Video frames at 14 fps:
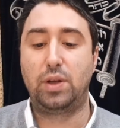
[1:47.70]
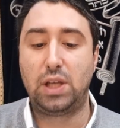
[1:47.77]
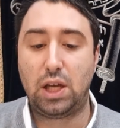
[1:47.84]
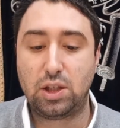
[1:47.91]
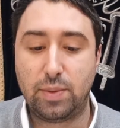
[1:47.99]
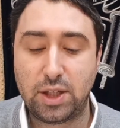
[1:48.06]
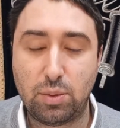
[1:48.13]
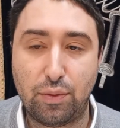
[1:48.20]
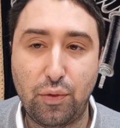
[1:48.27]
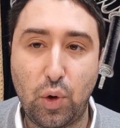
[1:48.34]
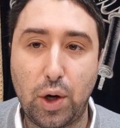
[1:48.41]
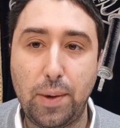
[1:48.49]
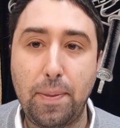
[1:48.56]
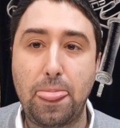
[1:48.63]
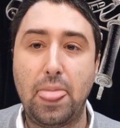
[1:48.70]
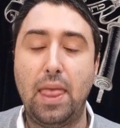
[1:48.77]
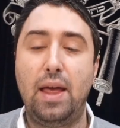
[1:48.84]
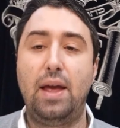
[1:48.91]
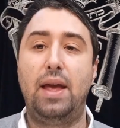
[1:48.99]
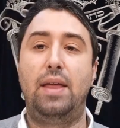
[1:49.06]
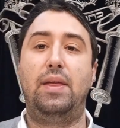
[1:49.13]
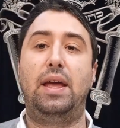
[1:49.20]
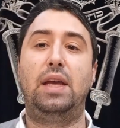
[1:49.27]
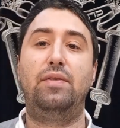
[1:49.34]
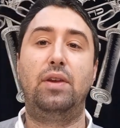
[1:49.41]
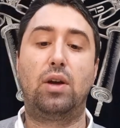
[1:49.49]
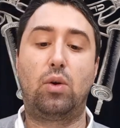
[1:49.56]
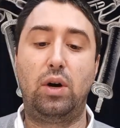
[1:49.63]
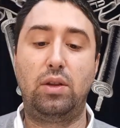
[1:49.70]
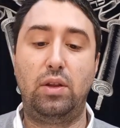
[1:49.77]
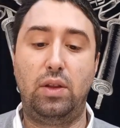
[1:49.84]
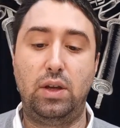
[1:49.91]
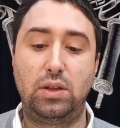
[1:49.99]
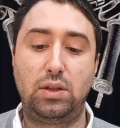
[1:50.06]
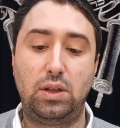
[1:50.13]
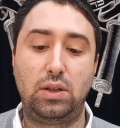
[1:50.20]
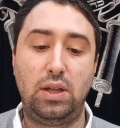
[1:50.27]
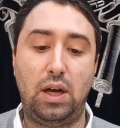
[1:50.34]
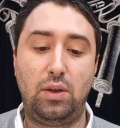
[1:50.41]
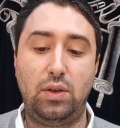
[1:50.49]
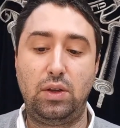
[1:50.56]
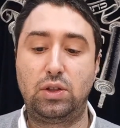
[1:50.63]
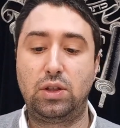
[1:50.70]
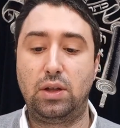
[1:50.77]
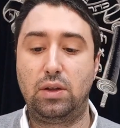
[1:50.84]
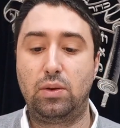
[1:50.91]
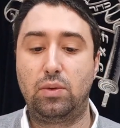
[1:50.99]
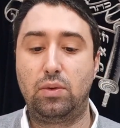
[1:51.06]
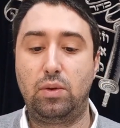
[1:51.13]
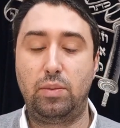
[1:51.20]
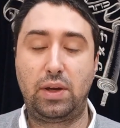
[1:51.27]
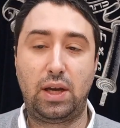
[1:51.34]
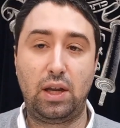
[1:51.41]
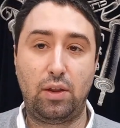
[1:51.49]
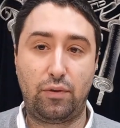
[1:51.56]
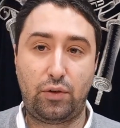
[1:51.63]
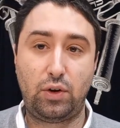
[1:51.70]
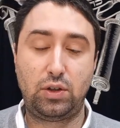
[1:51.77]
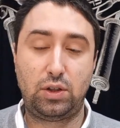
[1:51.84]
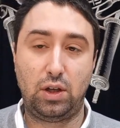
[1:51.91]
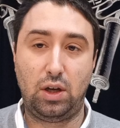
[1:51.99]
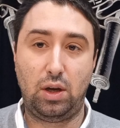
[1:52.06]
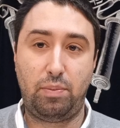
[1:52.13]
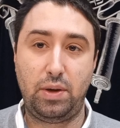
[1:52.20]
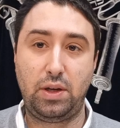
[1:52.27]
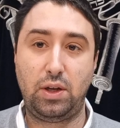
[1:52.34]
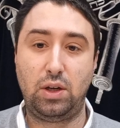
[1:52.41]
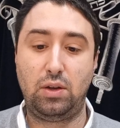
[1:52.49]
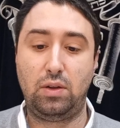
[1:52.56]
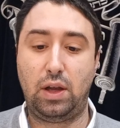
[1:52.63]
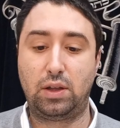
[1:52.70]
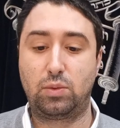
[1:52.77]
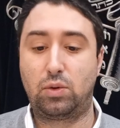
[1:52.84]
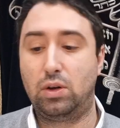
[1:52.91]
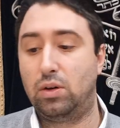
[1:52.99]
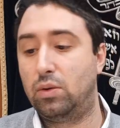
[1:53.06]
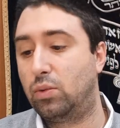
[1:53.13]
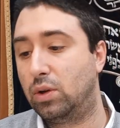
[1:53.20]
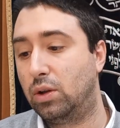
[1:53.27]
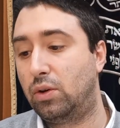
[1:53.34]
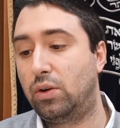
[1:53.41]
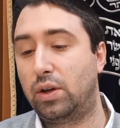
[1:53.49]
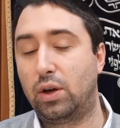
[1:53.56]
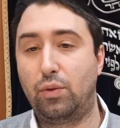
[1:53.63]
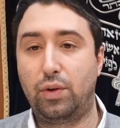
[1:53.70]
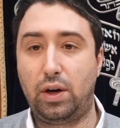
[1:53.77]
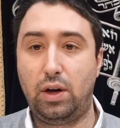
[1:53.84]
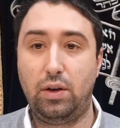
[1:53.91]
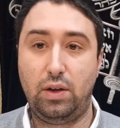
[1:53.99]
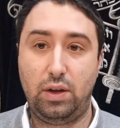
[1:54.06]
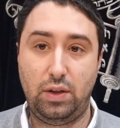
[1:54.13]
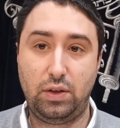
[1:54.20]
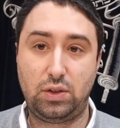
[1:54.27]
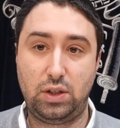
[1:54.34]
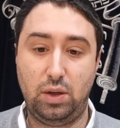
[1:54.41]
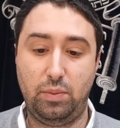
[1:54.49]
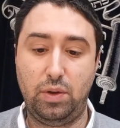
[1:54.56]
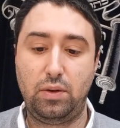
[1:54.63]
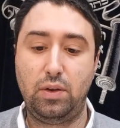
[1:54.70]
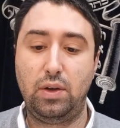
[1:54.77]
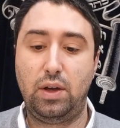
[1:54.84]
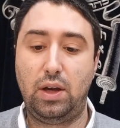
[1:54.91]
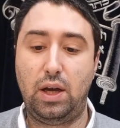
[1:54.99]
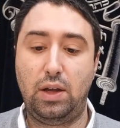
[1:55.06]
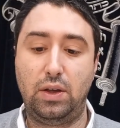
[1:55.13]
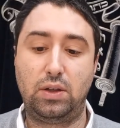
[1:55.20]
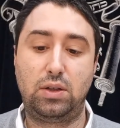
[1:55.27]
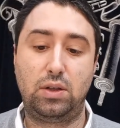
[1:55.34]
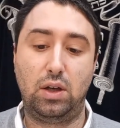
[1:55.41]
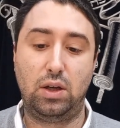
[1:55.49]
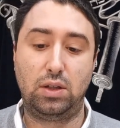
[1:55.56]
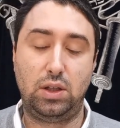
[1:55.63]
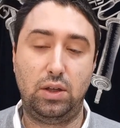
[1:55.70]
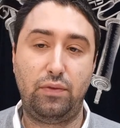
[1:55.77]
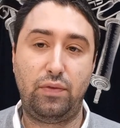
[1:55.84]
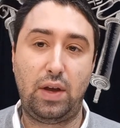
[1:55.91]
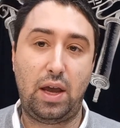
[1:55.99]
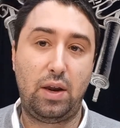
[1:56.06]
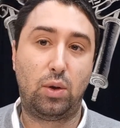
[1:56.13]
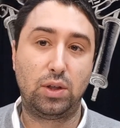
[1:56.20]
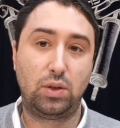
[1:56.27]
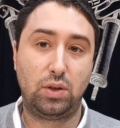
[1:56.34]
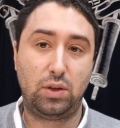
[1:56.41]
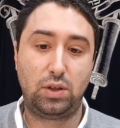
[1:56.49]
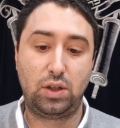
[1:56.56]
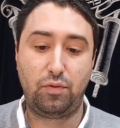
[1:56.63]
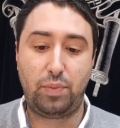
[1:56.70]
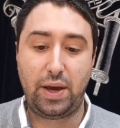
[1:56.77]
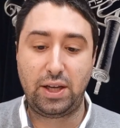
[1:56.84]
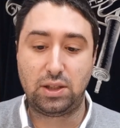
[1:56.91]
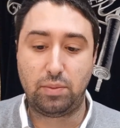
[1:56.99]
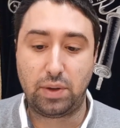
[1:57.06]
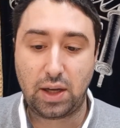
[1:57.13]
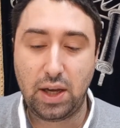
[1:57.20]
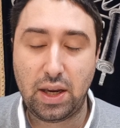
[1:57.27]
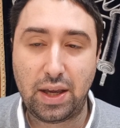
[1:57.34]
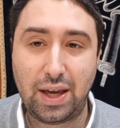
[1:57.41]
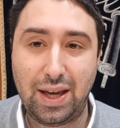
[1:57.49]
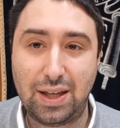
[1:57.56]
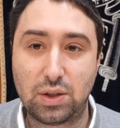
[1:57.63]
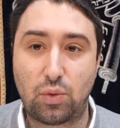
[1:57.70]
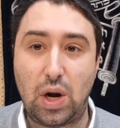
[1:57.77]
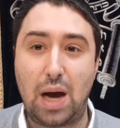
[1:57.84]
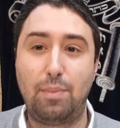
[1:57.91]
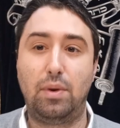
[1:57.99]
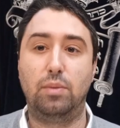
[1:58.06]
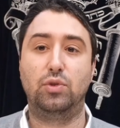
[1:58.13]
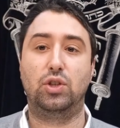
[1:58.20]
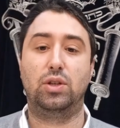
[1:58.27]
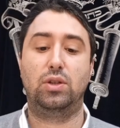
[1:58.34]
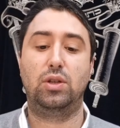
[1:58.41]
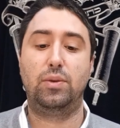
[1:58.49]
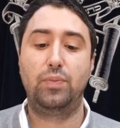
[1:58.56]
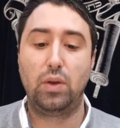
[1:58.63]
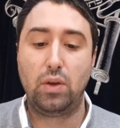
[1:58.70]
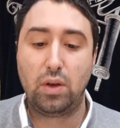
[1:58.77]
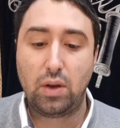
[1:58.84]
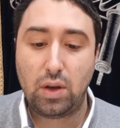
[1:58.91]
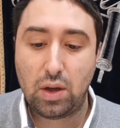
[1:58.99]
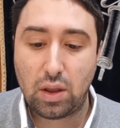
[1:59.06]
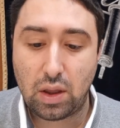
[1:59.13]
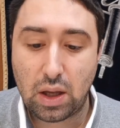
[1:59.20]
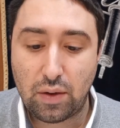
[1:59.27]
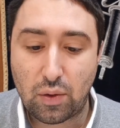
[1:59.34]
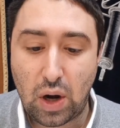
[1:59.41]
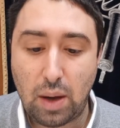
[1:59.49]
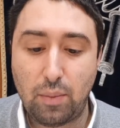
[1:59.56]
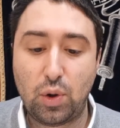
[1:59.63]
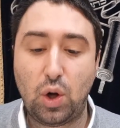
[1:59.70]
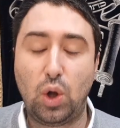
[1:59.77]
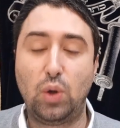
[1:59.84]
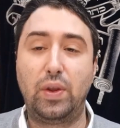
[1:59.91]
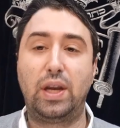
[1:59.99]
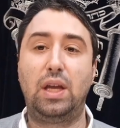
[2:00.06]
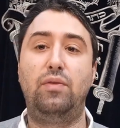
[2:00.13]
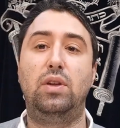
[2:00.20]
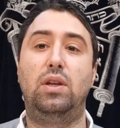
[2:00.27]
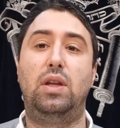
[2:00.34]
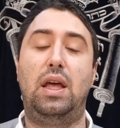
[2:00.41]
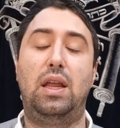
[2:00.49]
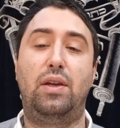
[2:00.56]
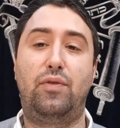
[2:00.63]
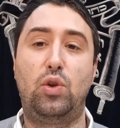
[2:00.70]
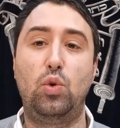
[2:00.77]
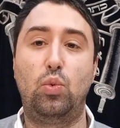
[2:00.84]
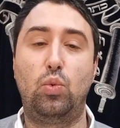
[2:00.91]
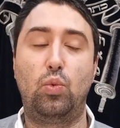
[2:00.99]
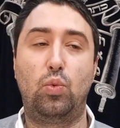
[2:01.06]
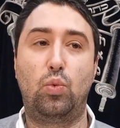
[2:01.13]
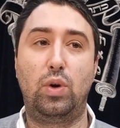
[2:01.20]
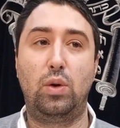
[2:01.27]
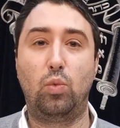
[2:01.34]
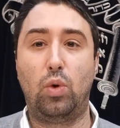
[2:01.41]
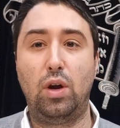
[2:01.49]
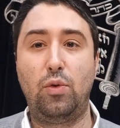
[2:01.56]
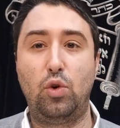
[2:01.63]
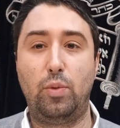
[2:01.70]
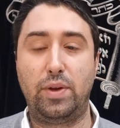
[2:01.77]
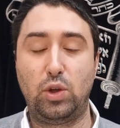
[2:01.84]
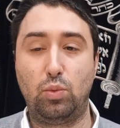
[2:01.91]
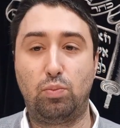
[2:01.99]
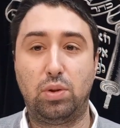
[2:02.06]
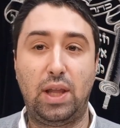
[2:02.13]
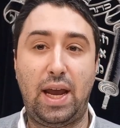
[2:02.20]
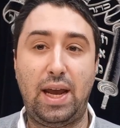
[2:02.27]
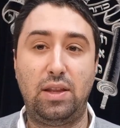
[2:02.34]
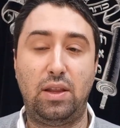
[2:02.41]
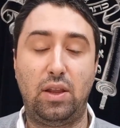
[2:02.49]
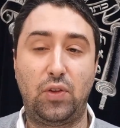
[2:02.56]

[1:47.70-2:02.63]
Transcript: As I mentioned before, that even according to this, now the beginning, the first opinion that we're learning over here in this sif, and also in Sif Beis, the beginning is the Rambam's shita. The Rambam would hold that even if you were in one room and you planned at